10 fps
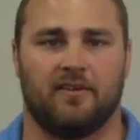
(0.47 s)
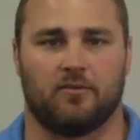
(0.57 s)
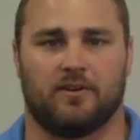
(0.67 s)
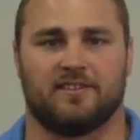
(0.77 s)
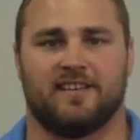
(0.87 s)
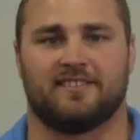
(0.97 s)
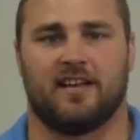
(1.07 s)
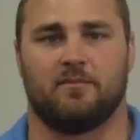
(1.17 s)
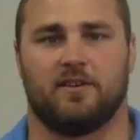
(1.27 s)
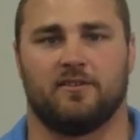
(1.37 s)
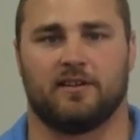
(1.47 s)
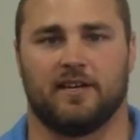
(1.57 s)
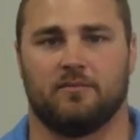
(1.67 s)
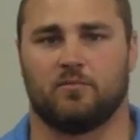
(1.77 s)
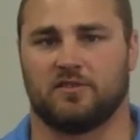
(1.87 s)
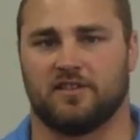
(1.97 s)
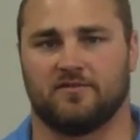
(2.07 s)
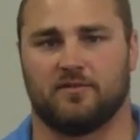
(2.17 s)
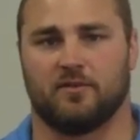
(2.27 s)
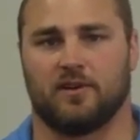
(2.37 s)
Everyone, it's that time of year again.
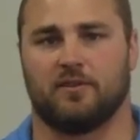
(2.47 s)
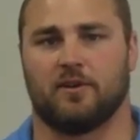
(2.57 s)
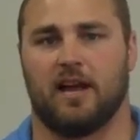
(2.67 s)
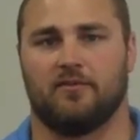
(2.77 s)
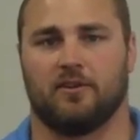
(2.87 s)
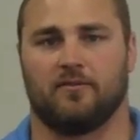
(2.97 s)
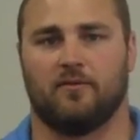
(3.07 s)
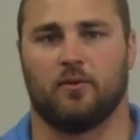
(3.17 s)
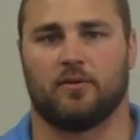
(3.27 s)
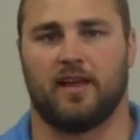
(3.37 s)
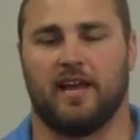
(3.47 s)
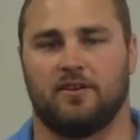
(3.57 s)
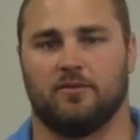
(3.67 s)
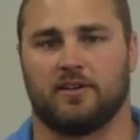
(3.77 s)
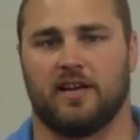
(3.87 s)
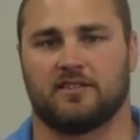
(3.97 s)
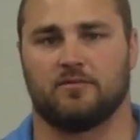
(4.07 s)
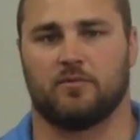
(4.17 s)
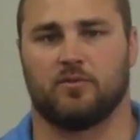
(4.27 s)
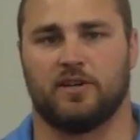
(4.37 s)
Precision Flooring, we're having our fourth annual
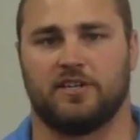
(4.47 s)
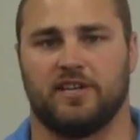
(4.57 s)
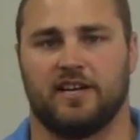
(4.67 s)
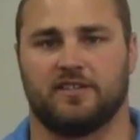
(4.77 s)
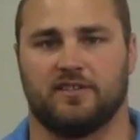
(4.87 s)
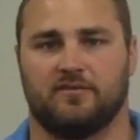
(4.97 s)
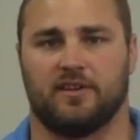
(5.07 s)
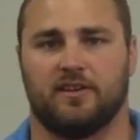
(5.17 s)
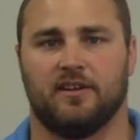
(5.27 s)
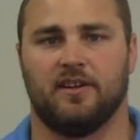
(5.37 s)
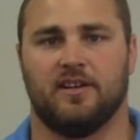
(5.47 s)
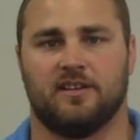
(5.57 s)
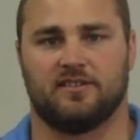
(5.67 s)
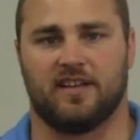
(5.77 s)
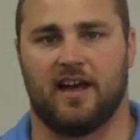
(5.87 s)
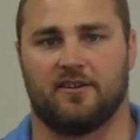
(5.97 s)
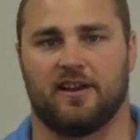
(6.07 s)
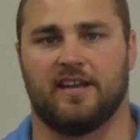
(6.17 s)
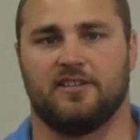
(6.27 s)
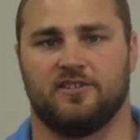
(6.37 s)
customer appreciation event
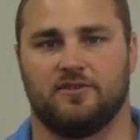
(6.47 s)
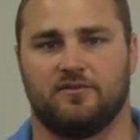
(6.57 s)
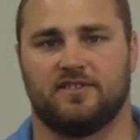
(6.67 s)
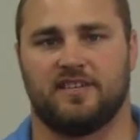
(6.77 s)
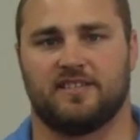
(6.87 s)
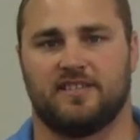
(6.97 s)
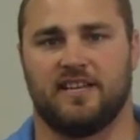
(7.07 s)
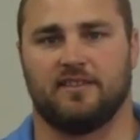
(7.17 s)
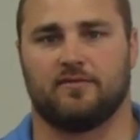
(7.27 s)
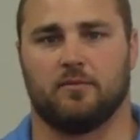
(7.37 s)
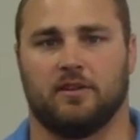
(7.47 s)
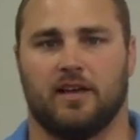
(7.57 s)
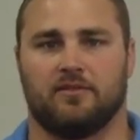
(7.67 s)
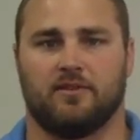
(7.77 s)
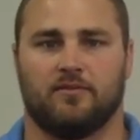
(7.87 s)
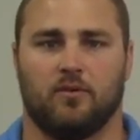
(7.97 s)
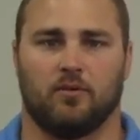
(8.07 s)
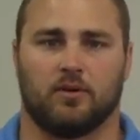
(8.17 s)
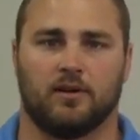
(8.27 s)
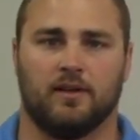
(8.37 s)
Saturday, June 16th from 11 to
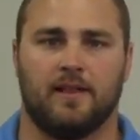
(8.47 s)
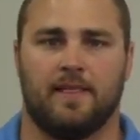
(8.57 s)
4